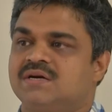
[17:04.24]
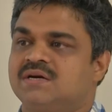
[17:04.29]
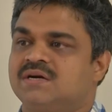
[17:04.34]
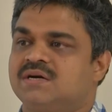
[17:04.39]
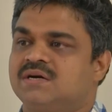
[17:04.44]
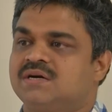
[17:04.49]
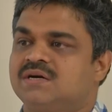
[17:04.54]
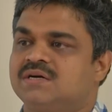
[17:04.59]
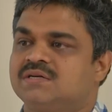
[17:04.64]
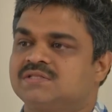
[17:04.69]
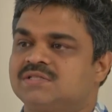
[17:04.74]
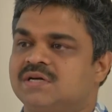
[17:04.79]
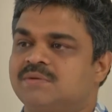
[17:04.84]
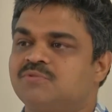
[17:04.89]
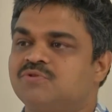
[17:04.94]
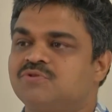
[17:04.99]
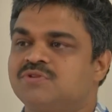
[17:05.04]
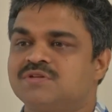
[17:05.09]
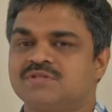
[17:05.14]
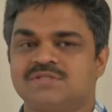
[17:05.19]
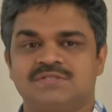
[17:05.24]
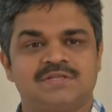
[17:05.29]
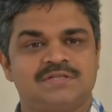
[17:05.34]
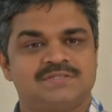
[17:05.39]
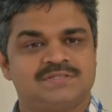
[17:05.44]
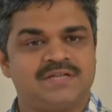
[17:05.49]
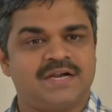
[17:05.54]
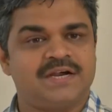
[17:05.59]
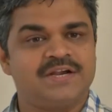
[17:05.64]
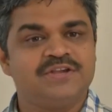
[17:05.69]
some of the
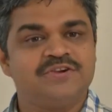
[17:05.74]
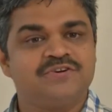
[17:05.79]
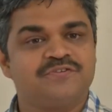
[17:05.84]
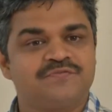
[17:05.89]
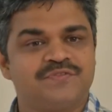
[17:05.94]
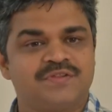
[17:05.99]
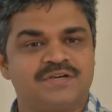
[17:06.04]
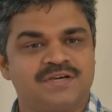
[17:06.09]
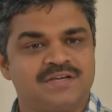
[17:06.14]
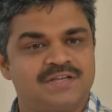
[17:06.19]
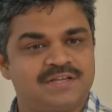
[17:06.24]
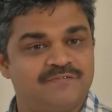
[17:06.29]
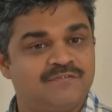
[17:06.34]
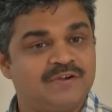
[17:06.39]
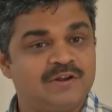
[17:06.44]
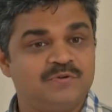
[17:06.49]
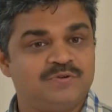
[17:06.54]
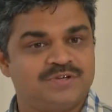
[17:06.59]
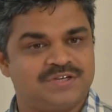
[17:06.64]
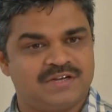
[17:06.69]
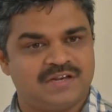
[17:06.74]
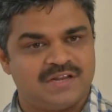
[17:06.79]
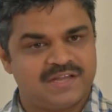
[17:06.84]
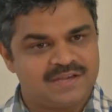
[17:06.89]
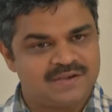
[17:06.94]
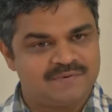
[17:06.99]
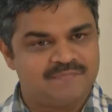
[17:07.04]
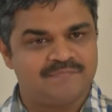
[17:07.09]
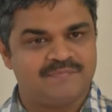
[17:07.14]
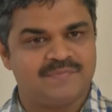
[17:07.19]
study of the evolution,
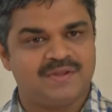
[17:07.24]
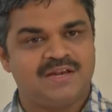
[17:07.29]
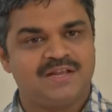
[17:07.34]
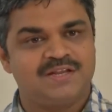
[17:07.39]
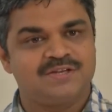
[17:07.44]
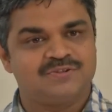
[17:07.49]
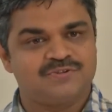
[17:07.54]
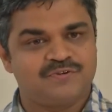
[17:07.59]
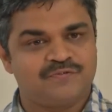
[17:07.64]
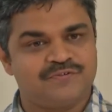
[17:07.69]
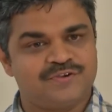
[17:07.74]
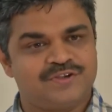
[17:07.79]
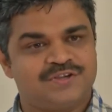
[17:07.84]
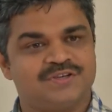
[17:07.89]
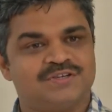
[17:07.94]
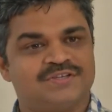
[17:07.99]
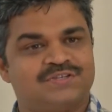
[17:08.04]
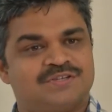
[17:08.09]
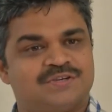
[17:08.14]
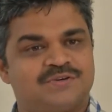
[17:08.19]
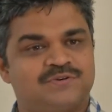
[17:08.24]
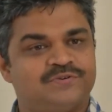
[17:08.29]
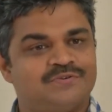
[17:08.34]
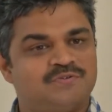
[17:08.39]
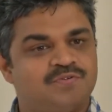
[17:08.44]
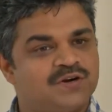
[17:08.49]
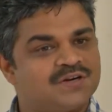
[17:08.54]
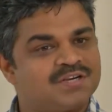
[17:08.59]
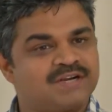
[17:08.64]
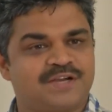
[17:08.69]
like millions of years ago,
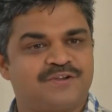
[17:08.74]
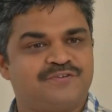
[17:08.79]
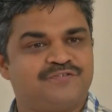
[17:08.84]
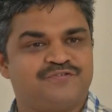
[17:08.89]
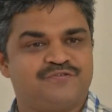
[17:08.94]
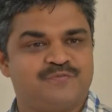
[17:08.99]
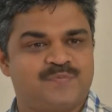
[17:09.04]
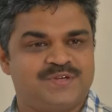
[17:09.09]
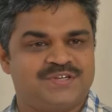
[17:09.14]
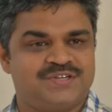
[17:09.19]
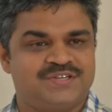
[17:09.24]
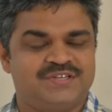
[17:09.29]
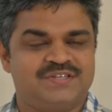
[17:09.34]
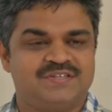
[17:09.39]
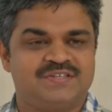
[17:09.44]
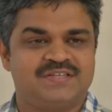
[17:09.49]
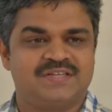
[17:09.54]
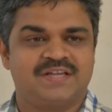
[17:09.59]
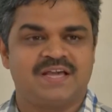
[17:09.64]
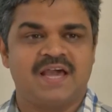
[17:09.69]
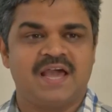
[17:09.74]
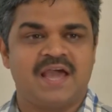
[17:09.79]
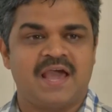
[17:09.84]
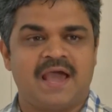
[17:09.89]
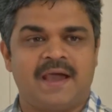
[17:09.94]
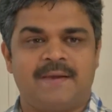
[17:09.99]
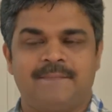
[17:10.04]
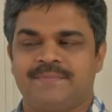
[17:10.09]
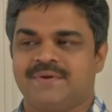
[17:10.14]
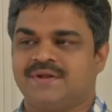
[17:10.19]
what kind of species
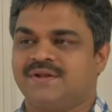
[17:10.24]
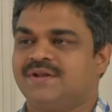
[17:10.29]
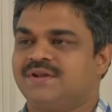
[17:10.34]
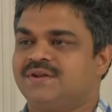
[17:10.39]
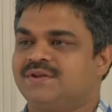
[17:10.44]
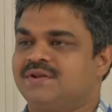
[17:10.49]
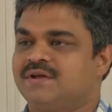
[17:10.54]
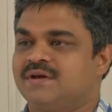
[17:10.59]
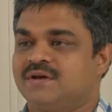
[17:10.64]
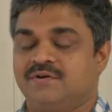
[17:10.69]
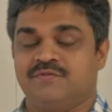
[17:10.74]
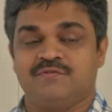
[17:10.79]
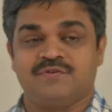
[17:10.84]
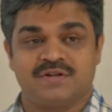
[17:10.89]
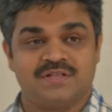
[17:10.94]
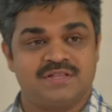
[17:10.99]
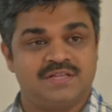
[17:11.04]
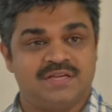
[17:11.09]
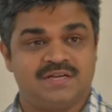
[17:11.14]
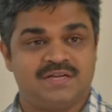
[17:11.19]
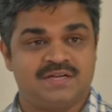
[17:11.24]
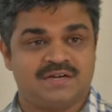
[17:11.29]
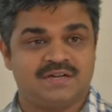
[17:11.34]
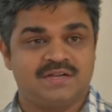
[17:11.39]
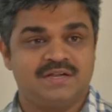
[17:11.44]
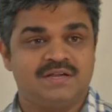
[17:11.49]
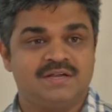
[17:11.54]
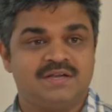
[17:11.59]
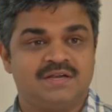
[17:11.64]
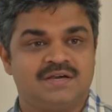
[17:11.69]
happened over there,
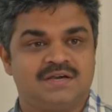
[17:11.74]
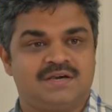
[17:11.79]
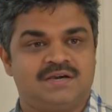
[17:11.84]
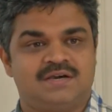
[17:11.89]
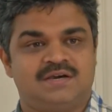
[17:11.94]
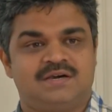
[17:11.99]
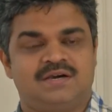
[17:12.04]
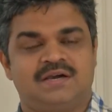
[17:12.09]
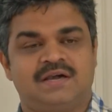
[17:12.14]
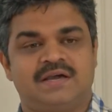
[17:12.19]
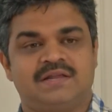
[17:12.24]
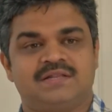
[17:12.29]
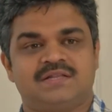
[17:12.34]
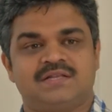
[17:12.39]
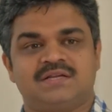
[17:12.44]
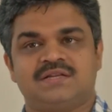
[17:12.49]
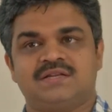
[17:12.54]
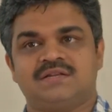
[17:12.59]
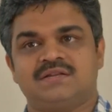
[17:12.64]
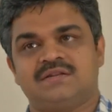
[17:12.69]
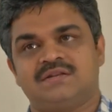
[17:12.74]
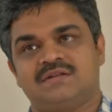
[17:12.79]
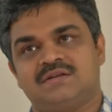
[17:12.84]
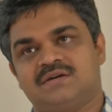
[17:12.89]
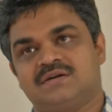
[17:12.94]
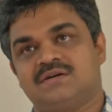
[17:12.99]
and then